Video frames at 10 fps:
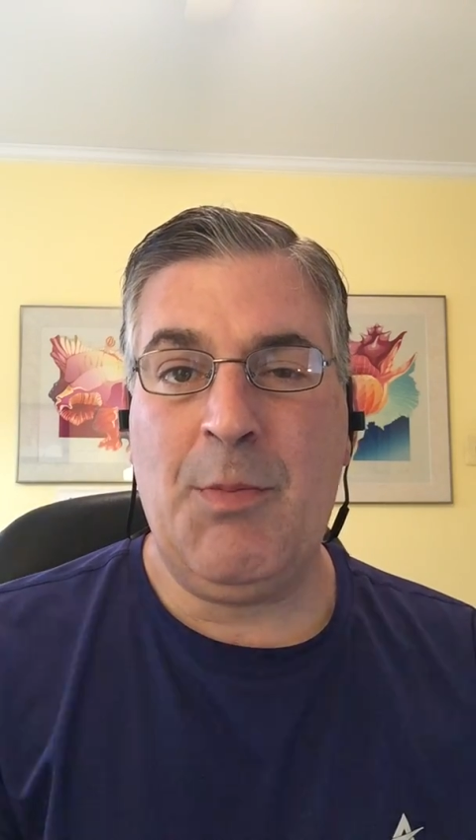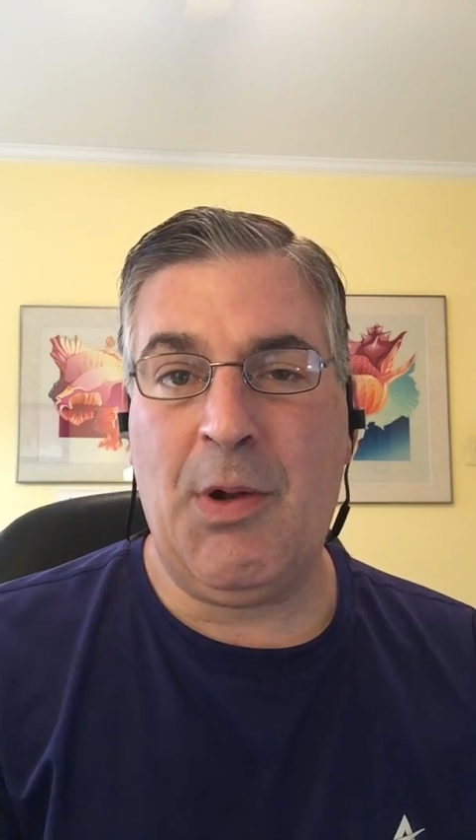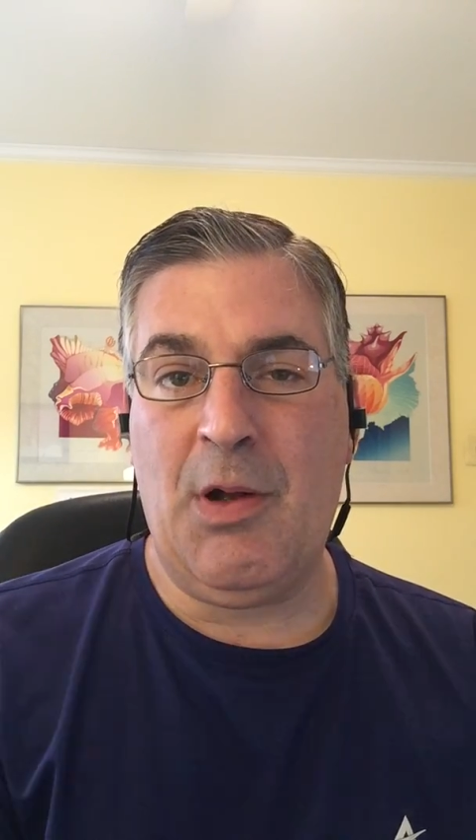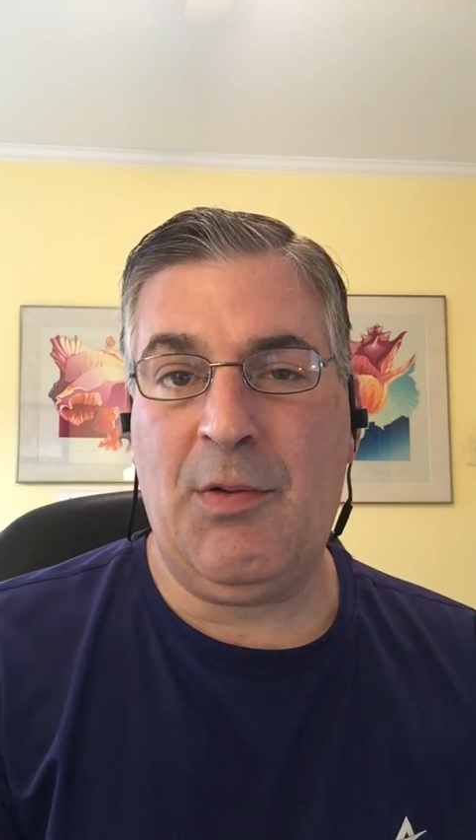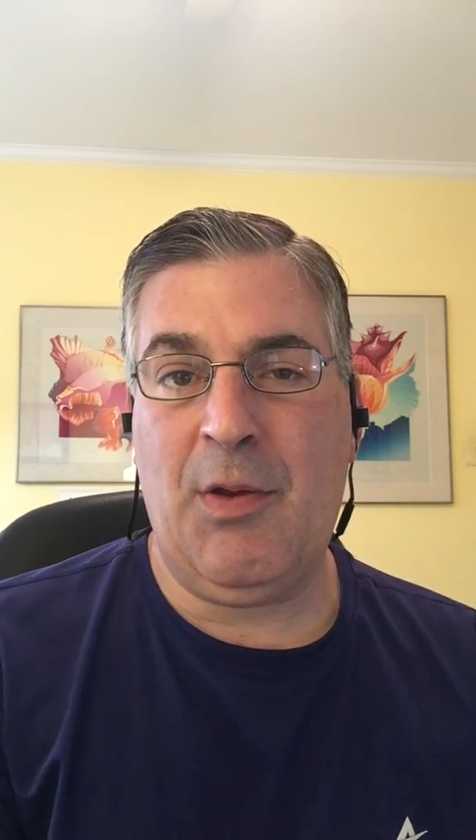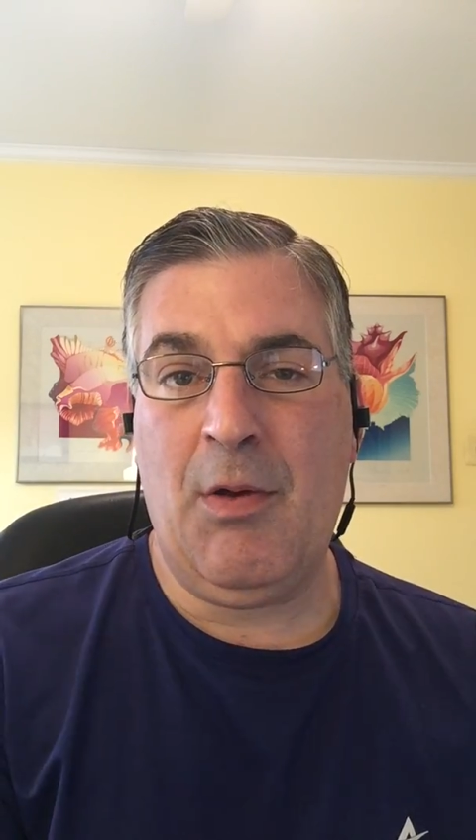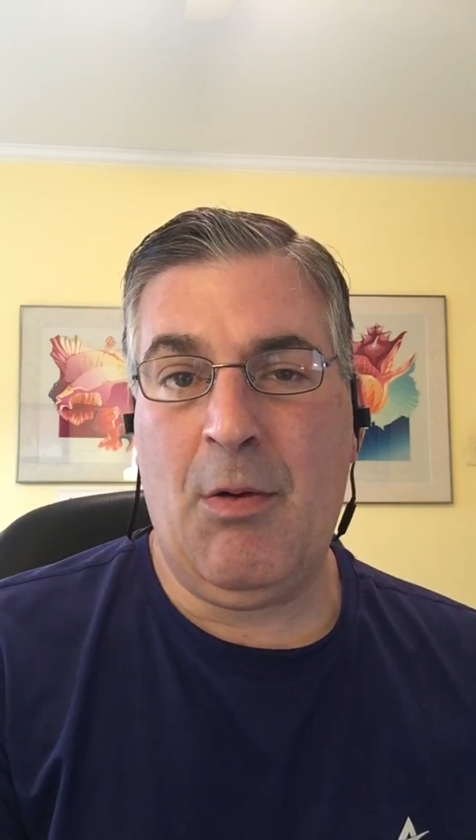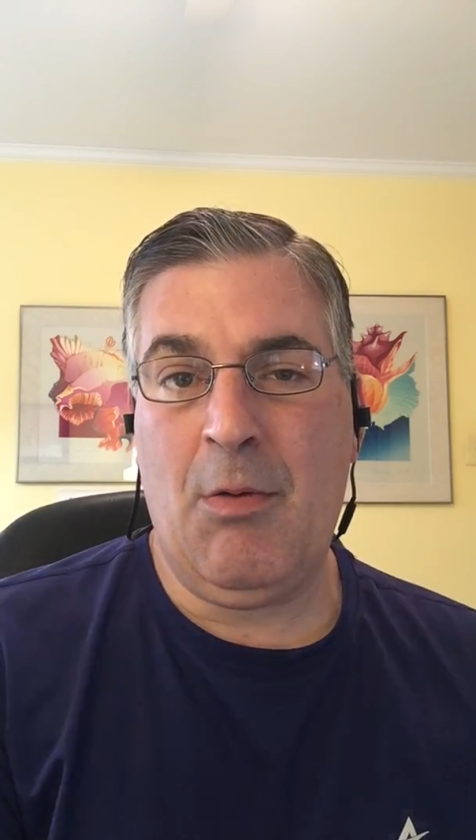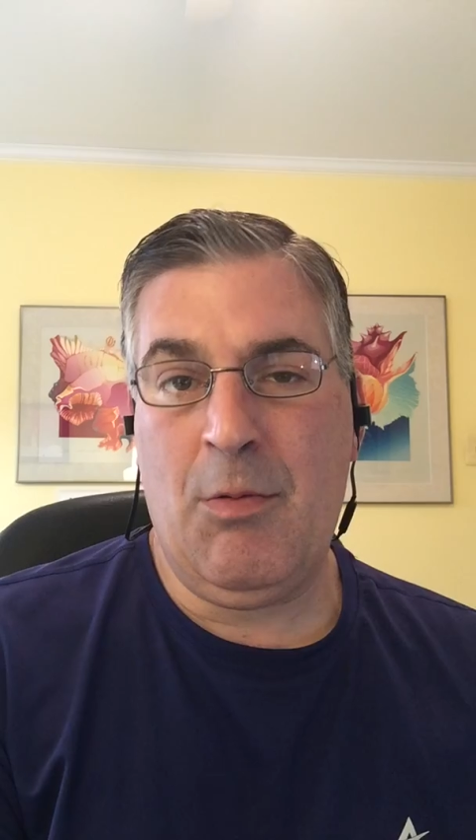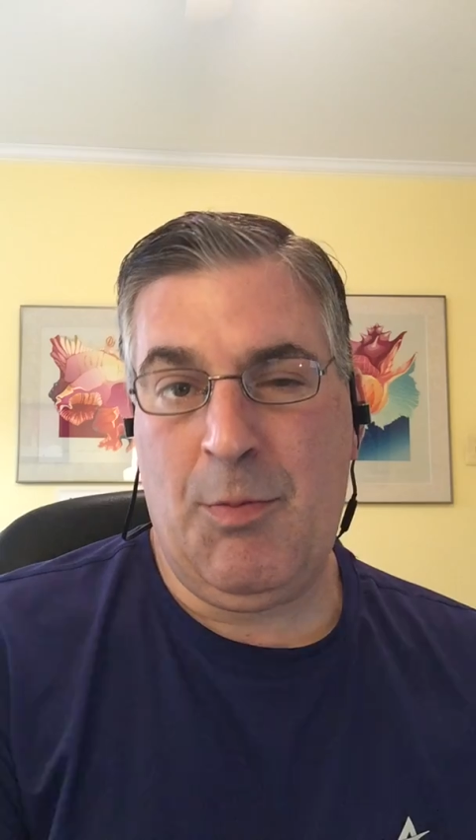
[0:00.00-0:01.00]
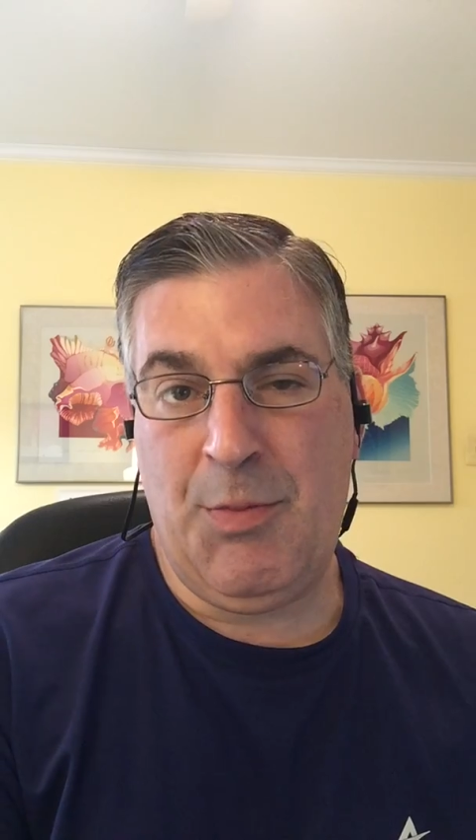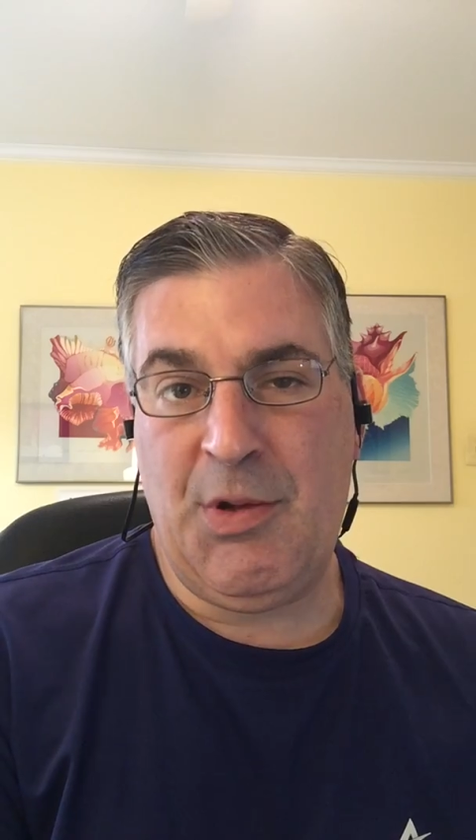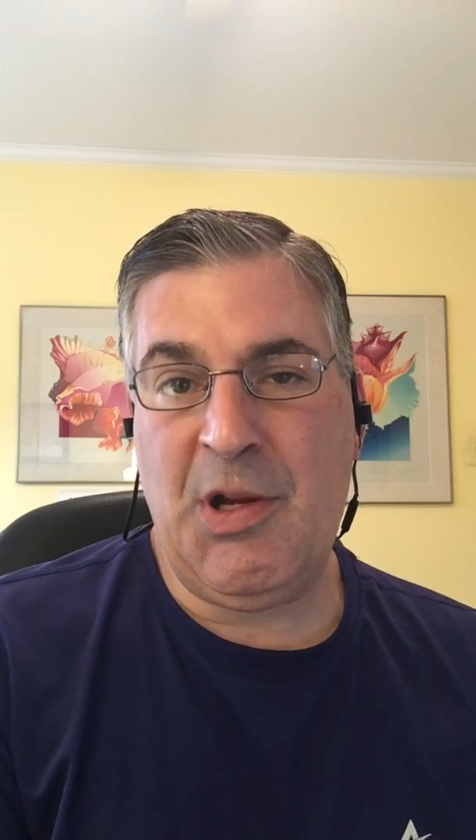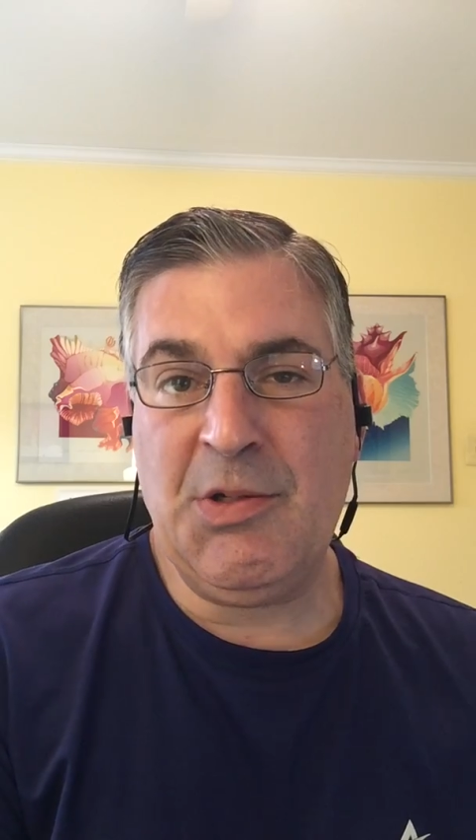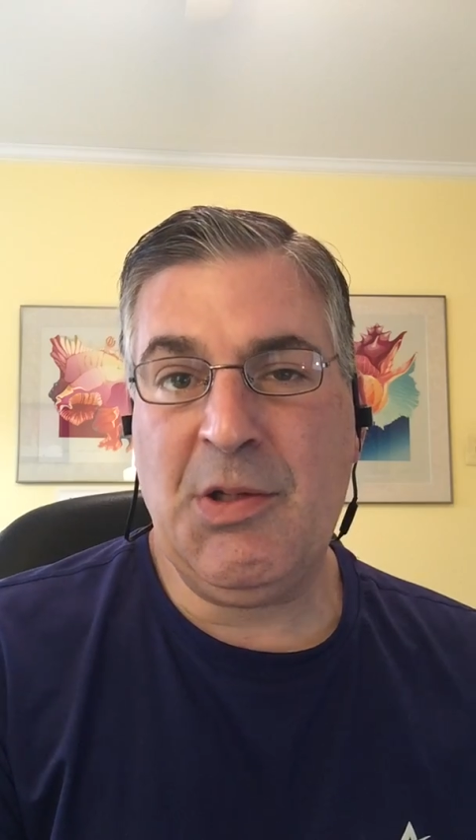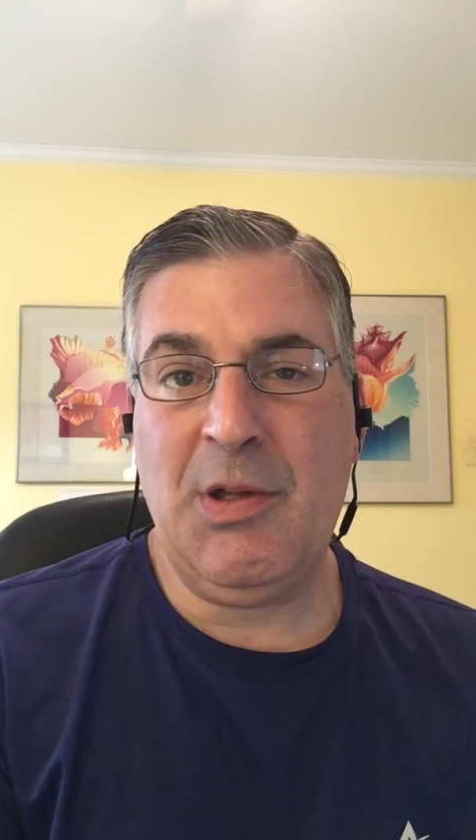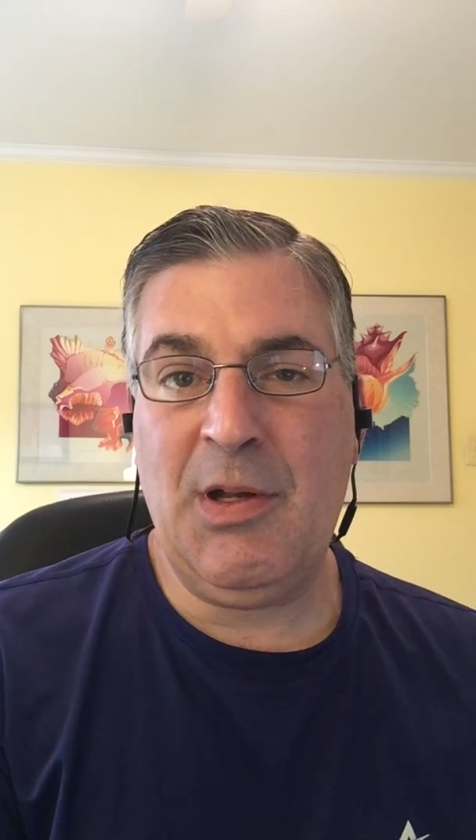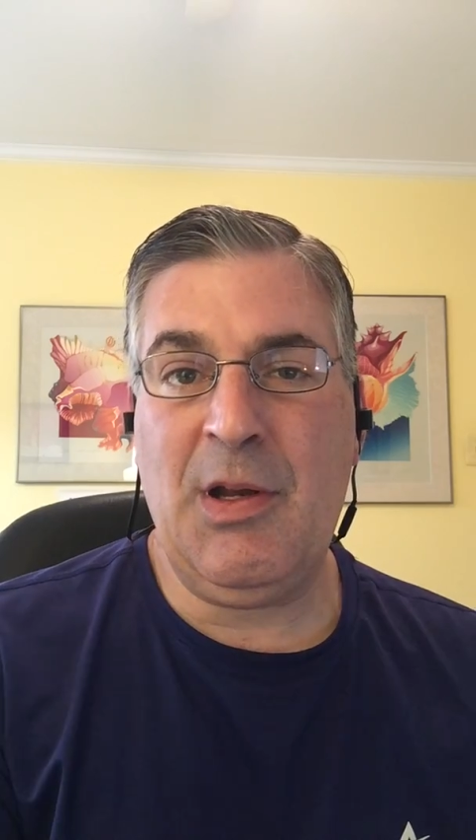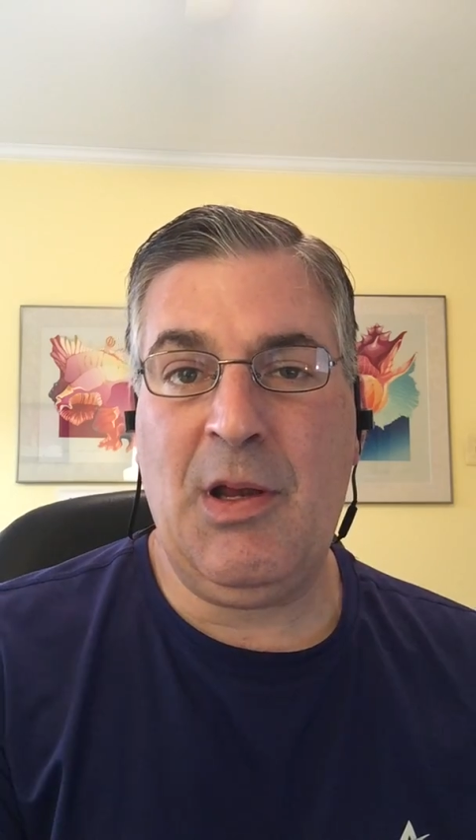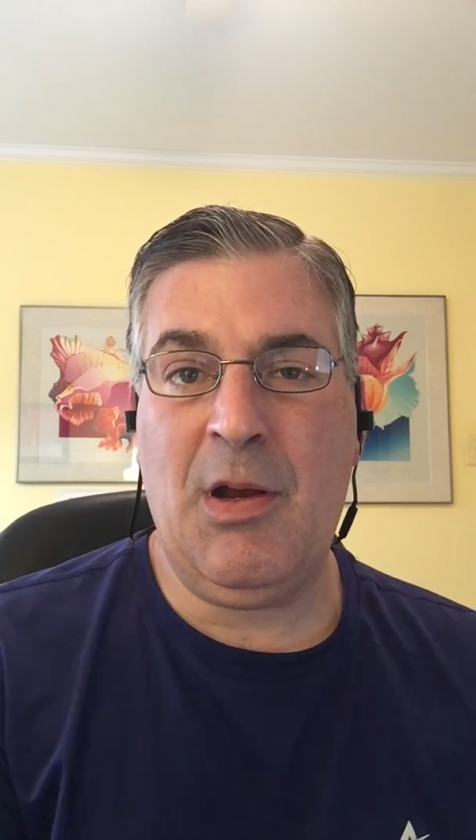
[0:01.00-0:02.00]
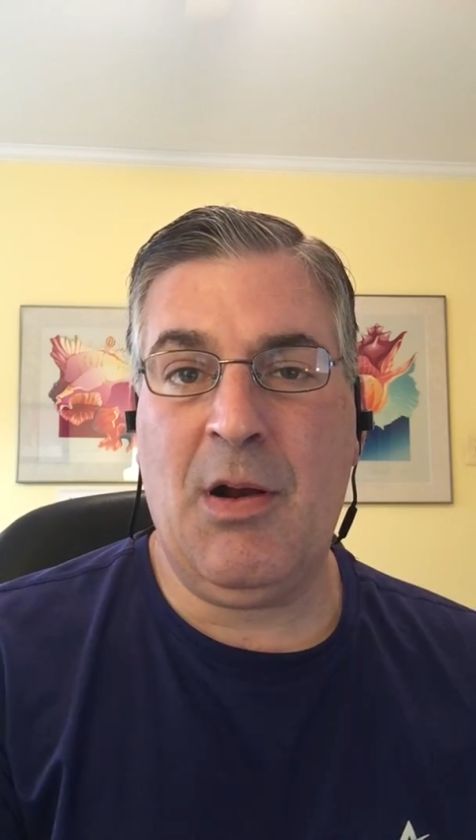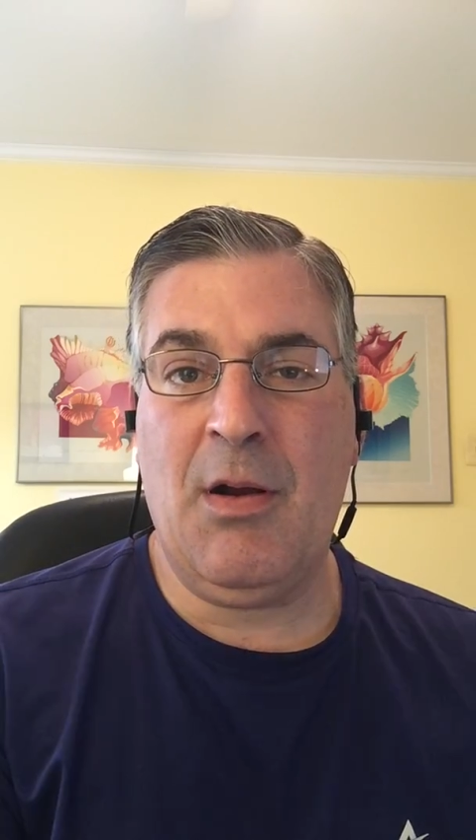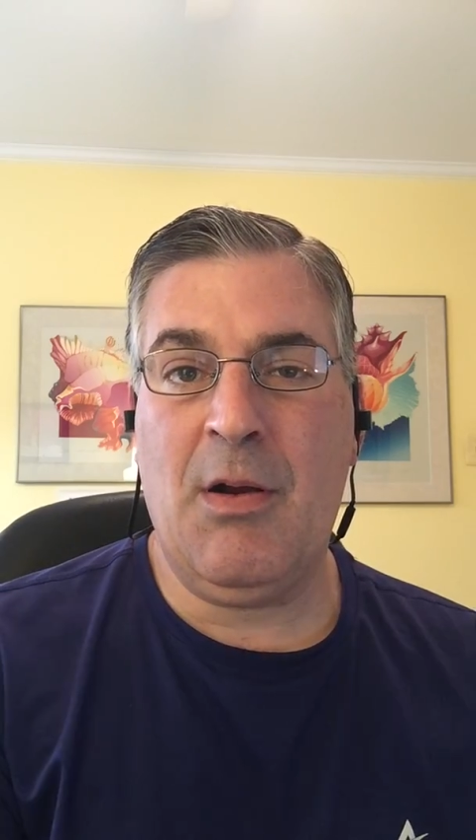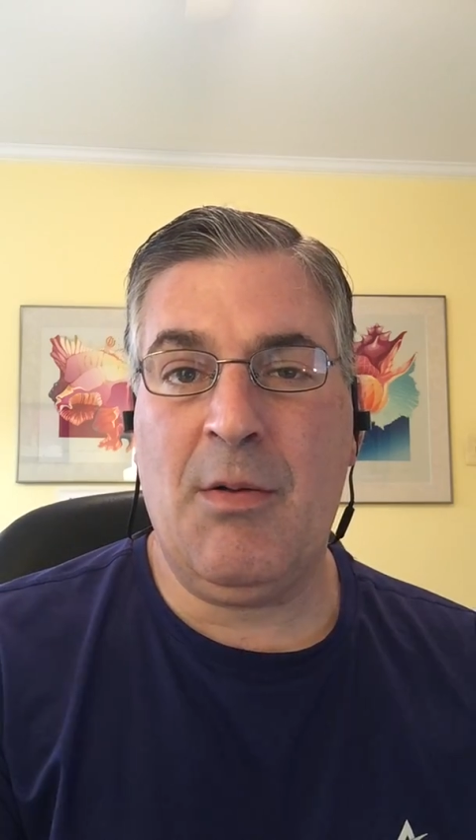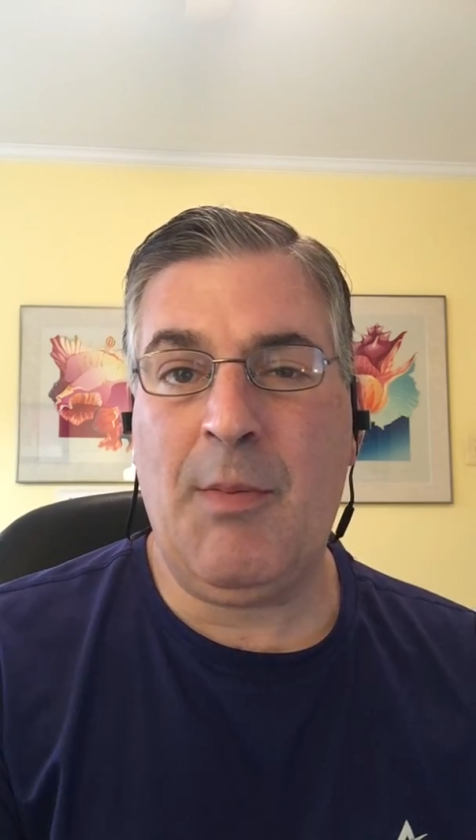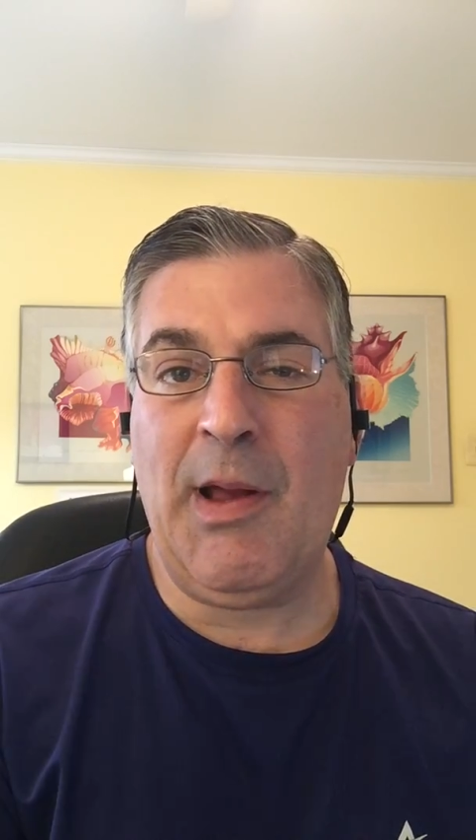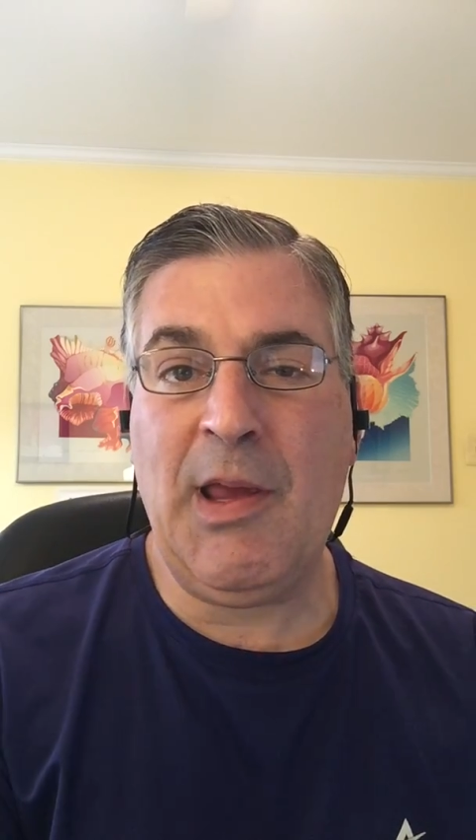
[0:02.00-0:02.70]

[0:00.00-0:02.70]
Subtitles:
but also potentially to hear my